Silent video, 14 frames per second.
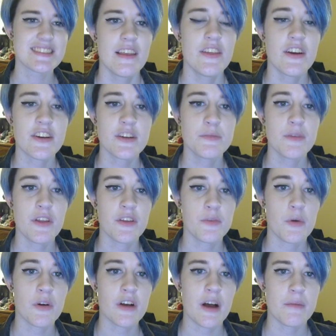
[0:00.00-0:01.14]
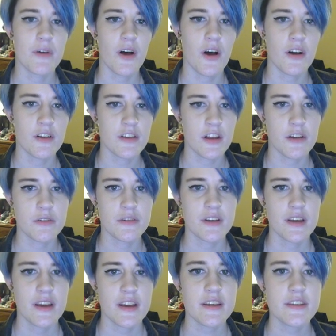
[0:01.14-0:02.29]
The younger brother woke up, all alone.
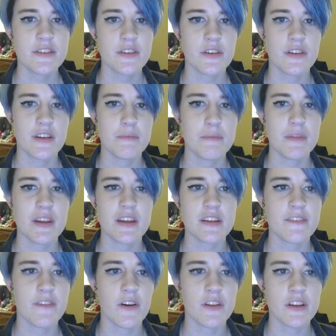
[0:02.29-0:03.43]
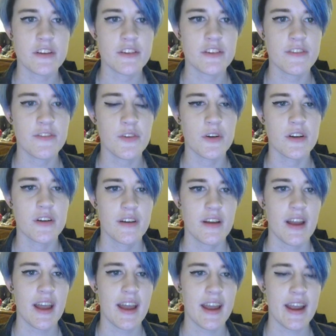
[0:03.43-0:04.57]
He stood, immediately falling to the floor.
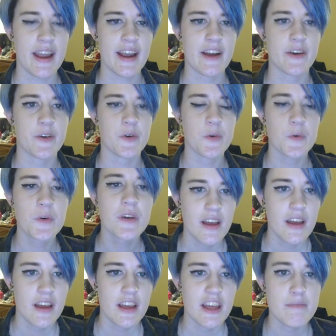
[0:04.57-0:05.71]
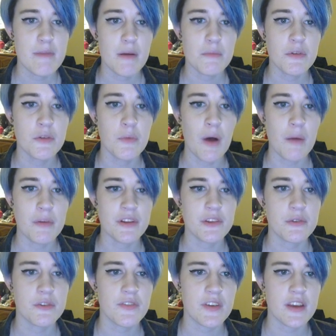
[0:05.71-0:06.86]
"Ow!" he mumbled, wobbling to
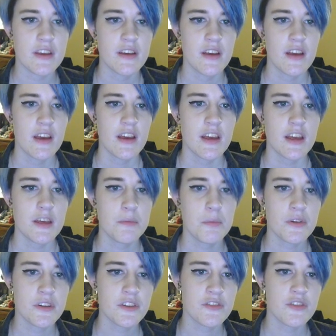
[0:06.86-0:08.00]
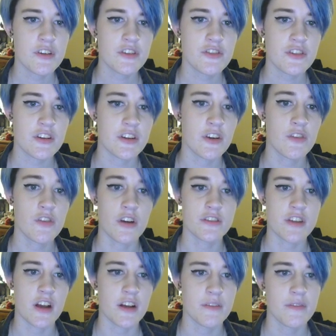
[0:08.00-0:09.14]
his feet. He pulled his green shirt and overalls
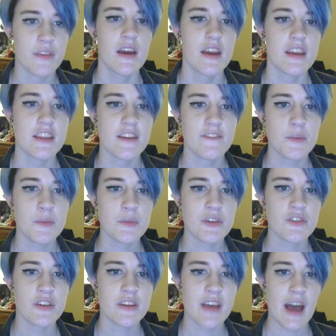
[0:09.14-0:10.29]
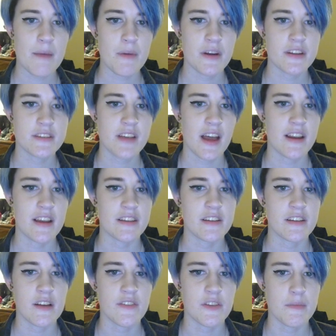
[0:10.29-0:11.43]
on. He then flipped his green cap on his head as he
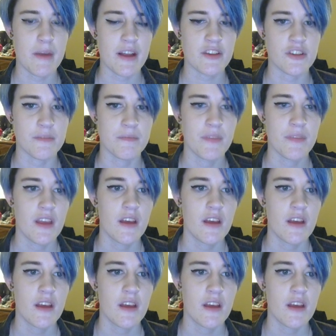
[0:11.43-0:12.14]
left the mansion.